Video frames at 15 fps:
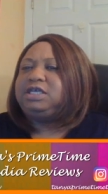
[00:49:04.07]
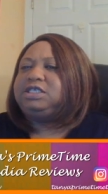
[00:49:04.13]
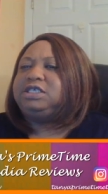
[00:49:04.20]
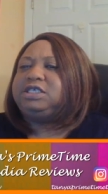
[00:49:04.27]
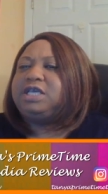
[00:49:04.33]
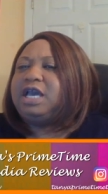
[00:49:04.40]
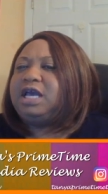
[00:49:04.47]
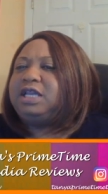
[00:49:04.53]

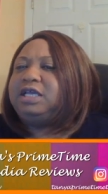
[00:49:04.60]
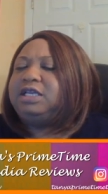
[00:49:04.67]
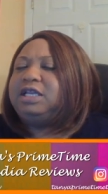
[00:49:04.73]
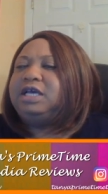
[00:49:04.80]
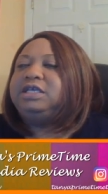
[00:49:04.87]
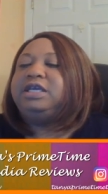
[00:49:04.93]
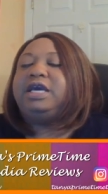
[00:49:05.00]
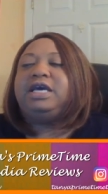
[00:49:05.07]
Duchess Kelly.
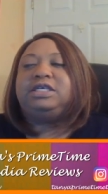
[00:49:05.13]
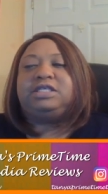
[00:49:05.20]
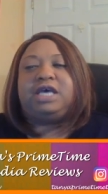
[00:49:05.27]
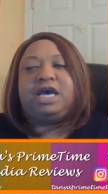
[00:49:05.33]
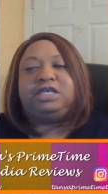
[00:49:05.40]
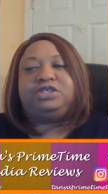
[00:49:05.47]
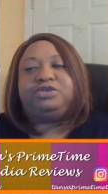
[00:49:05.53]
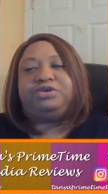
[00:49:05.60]
Yes,
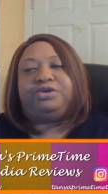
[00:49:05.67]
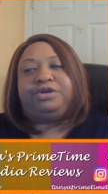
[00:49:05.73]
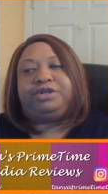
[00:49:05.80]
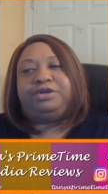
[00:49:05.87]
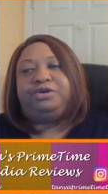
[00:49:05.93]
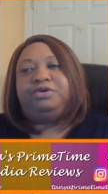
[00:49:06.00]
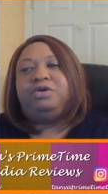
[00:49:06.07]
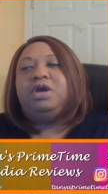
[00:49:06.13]
I sure
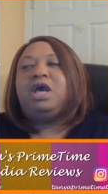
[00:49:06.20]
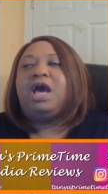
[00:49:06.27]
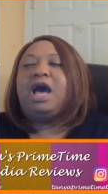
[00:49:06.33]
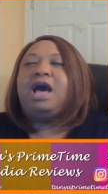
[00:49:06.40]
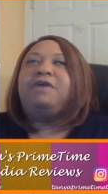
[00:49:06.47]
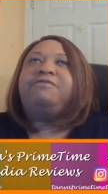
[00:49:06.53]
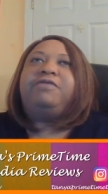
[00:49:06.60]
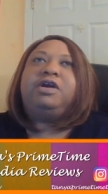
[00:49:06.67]
do.
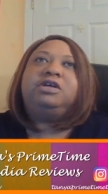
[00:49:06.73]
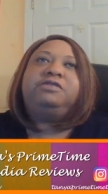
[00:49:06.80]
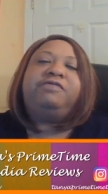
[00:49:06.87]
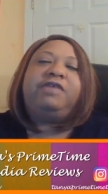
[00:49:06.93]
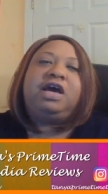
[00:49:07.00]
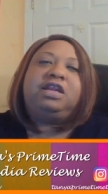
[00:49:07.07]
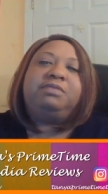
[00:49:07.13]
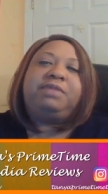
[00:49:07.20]
I first
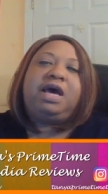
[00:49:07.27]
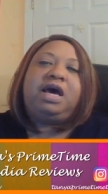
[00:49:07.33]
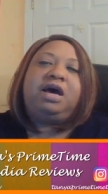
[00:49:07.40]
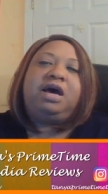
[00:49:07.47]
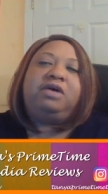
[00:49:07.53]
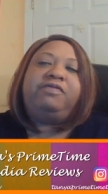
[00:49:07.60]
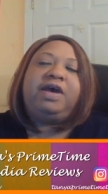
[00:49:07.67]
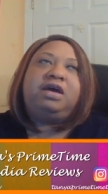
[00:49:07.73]
found
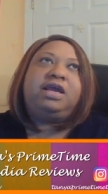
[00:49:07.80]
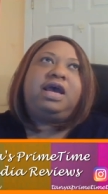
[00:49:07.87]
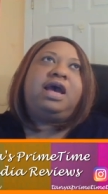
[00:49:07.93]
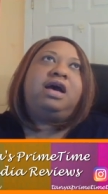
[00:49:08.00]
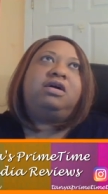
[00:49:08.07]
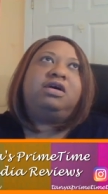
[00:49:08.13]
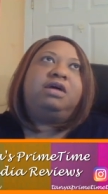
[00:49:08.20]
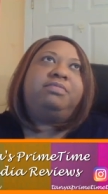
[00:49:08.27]
about found
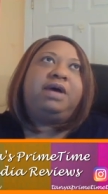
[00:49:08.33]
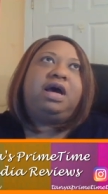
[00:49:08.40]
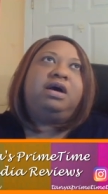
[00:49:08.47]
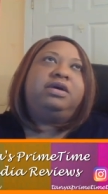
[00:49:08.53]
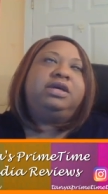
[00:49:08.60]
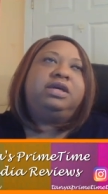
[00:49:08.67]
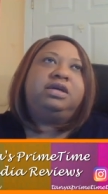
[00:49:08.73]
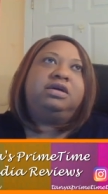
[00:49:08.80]
out
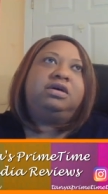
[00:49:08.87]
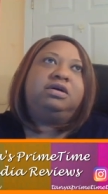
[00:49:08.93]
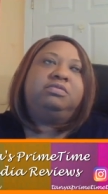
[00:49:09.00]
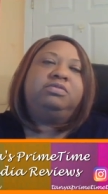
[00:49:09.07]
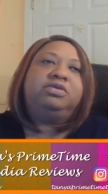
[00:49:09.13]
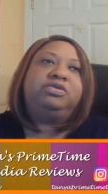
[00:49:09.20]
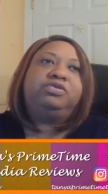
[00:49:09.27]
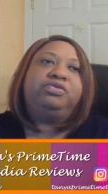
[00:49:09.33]
about
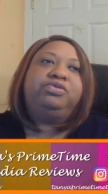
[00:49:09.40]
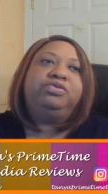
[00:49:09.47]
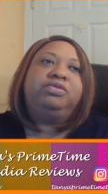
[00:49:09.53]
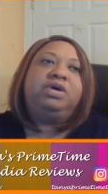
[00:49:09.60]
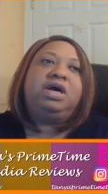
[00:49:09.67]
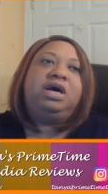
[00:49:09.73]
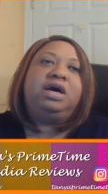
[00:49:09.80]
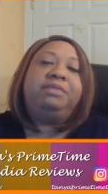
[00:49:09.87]
him
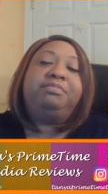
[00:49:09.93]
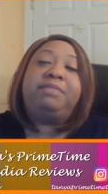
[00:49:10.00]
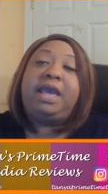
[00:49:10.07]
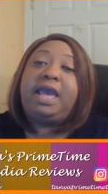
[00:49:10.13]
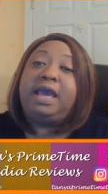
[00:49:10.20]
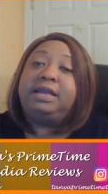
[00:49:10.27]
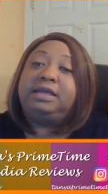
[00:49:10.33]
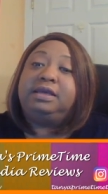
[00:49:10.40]
through uh,
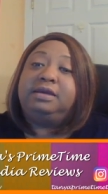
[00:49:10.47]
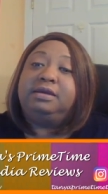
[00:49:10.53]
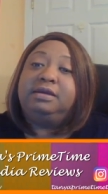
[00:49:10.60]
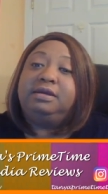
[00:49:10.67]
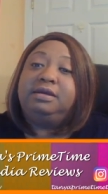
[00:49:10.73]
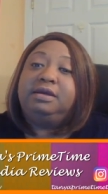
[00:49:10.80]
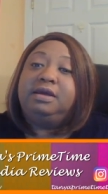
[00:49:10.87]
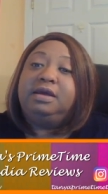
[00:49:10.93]
Maddie.
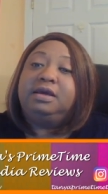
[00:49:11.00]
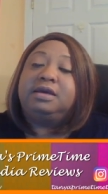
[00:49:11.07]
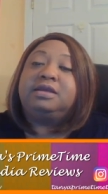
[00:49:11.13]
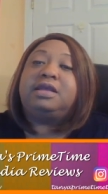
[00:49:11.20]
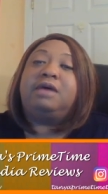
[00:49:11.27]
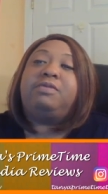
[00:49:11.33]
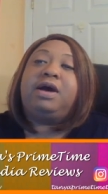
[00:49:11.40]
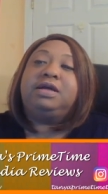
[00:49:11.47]

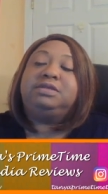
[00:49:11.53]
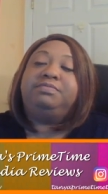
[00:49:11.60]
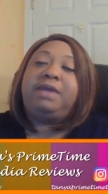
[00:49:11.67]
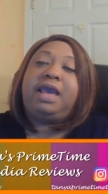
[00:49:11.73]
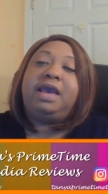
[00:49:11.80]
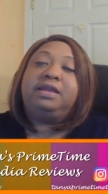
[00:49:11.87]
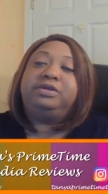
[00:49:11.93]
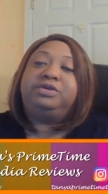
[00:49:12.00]
Because I watched
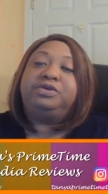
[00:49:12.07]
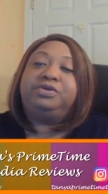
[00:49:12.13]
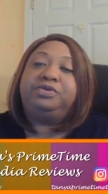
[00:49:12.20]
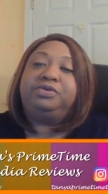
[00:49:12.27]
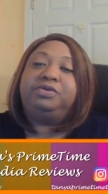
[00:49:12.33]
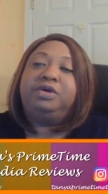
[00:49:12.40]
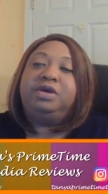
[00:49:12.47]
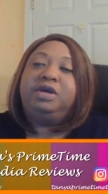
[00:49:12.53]
Maddie
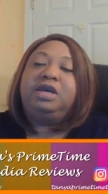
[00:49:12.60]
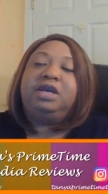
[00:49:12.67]
too.